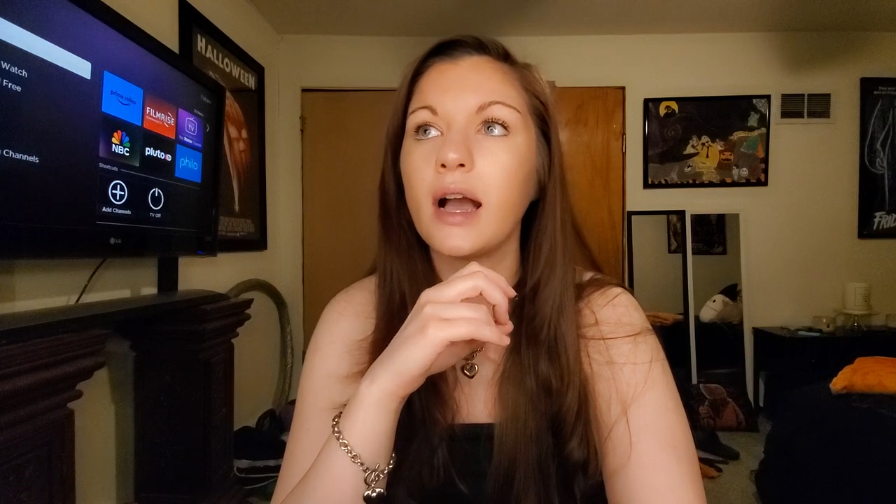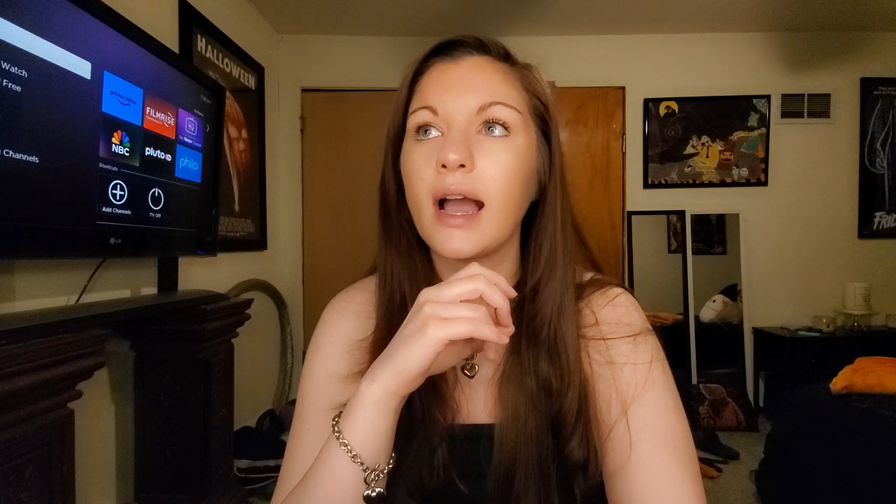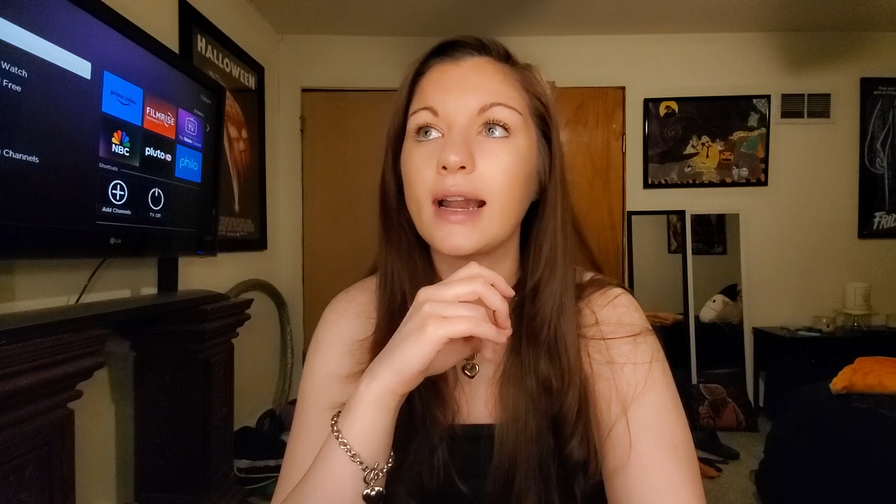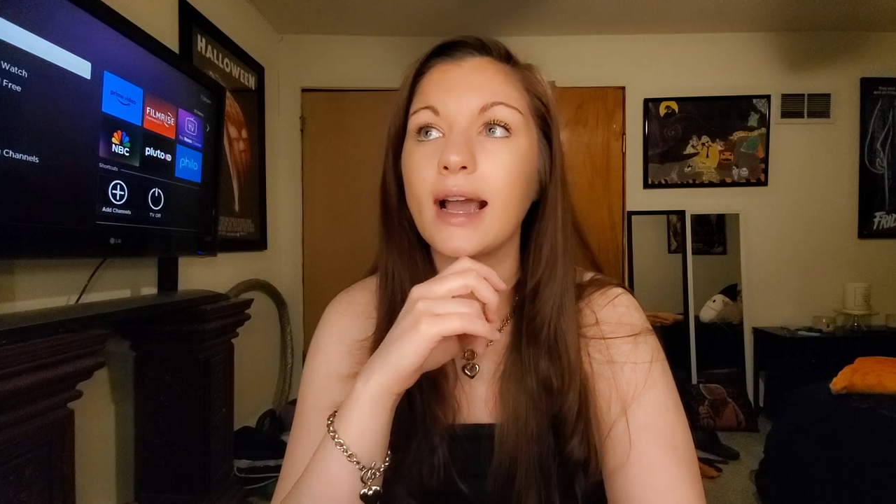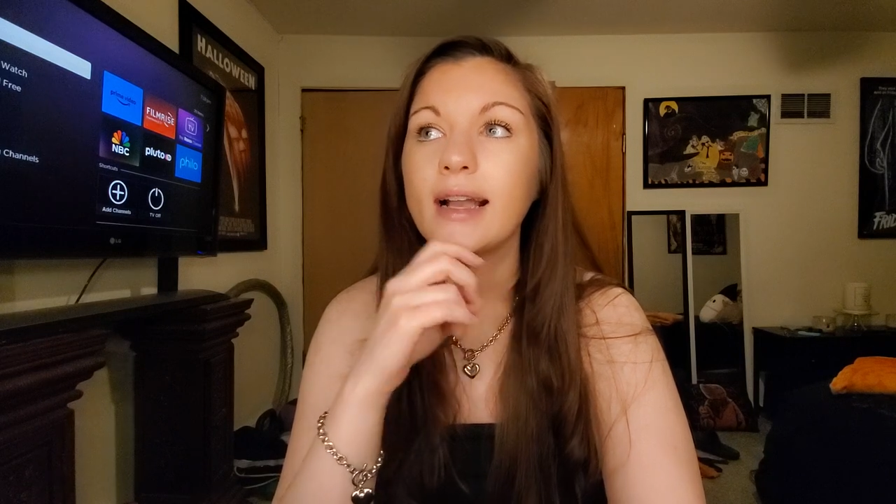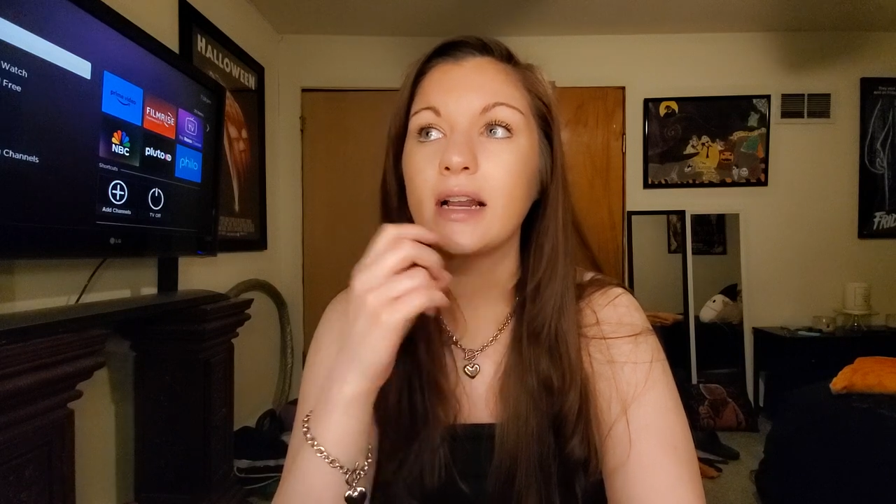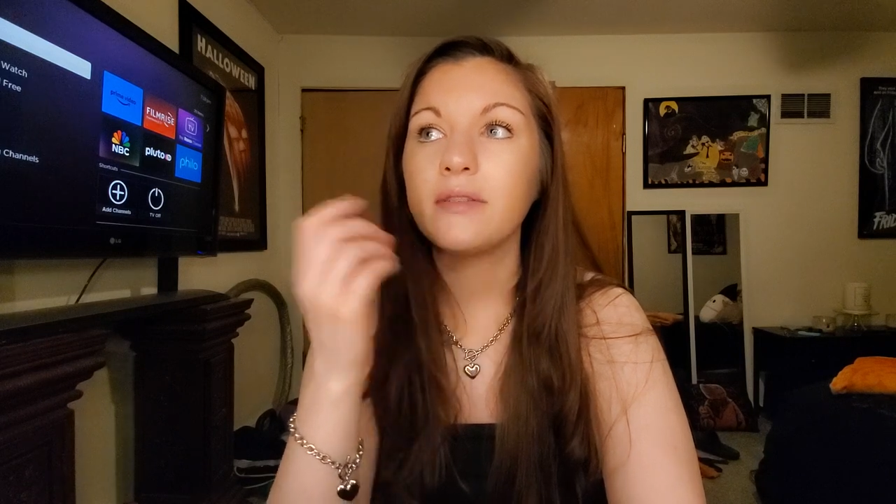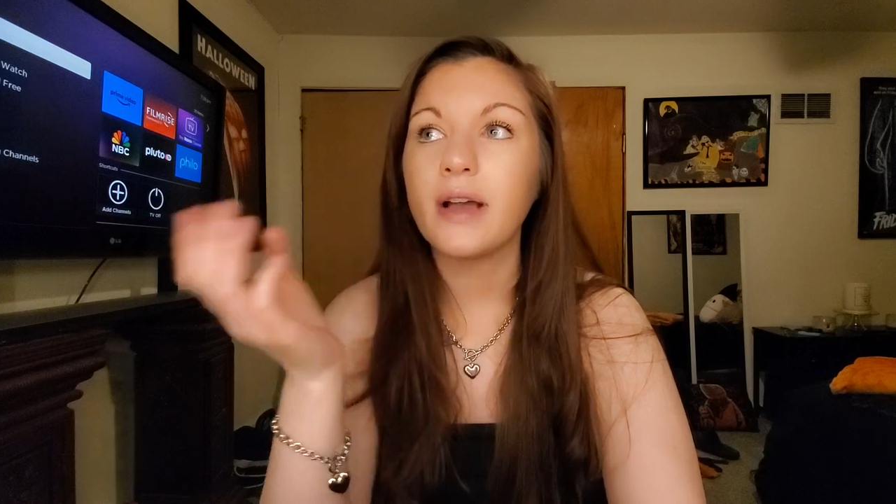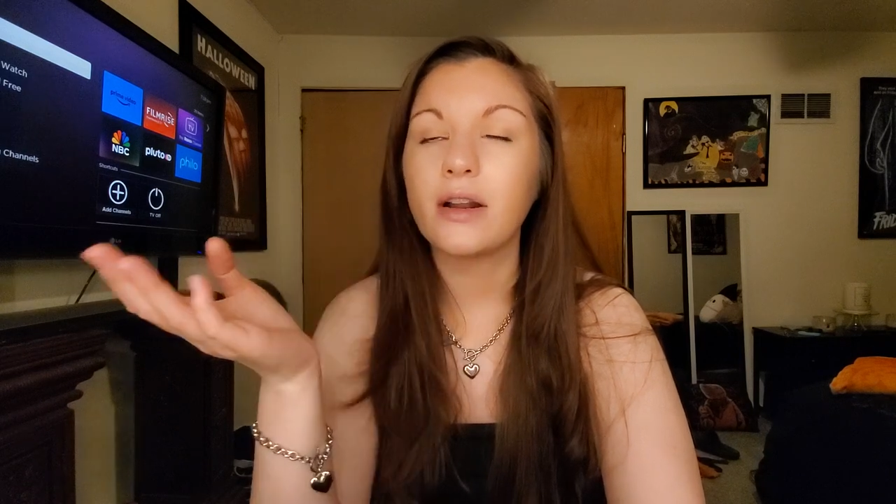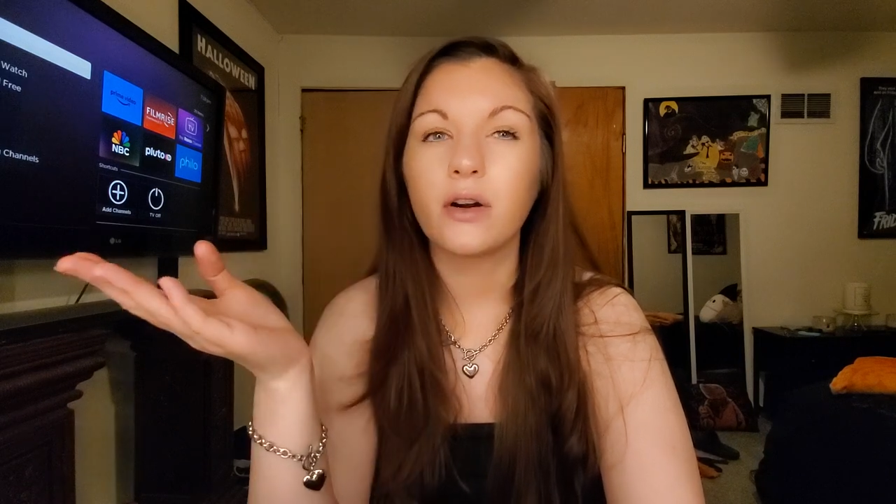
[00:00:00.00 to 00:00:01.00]
And I kind
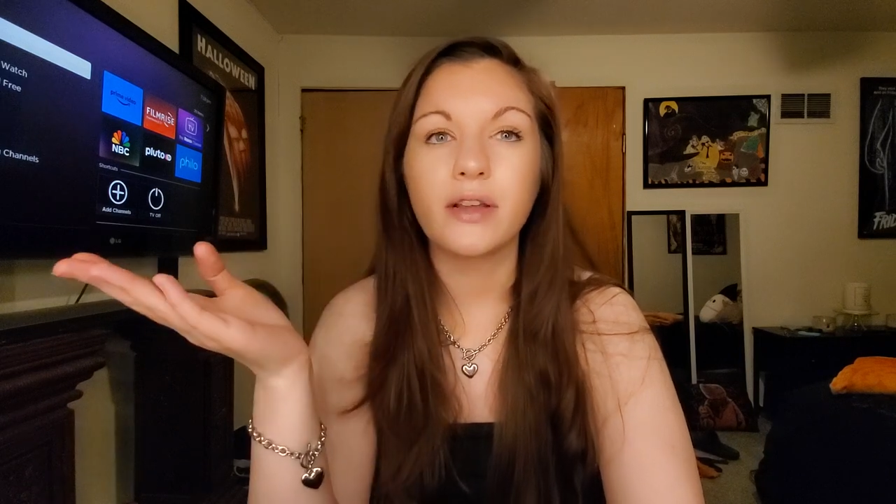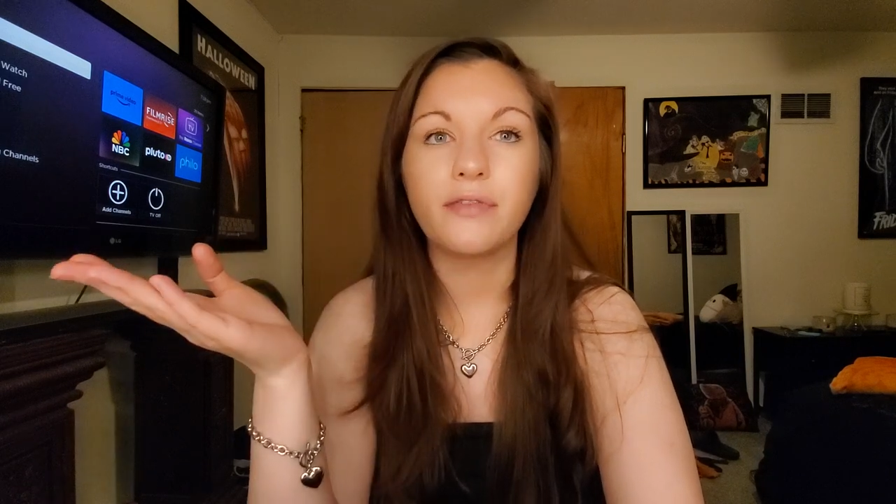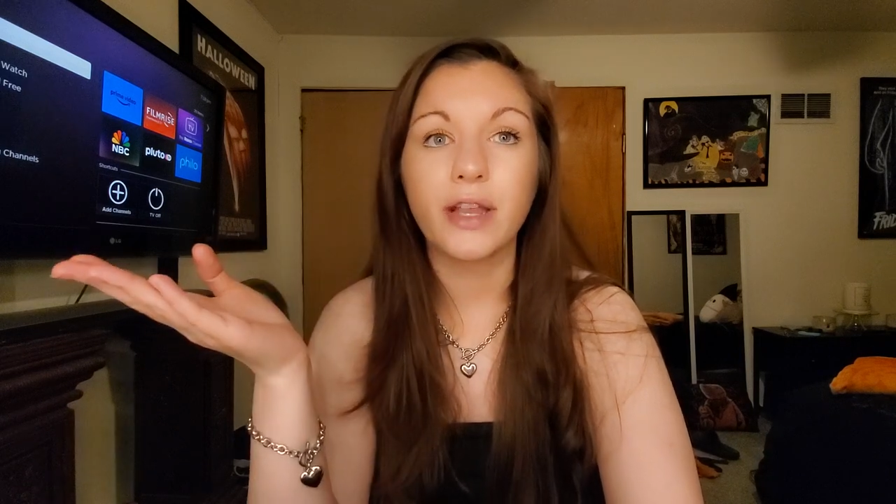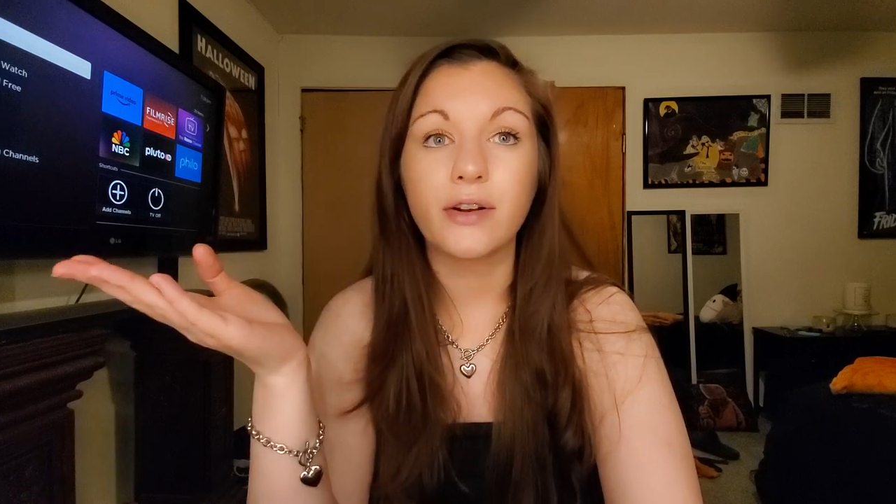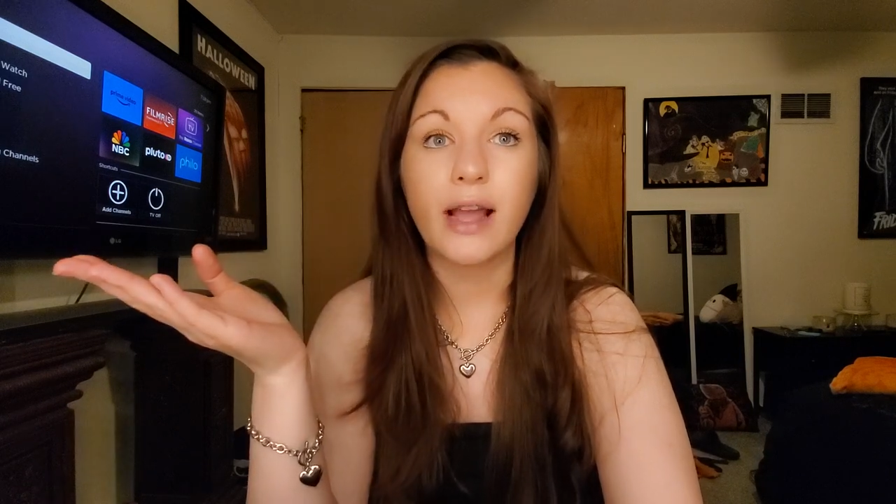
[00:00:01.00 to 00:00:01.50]
of had already figured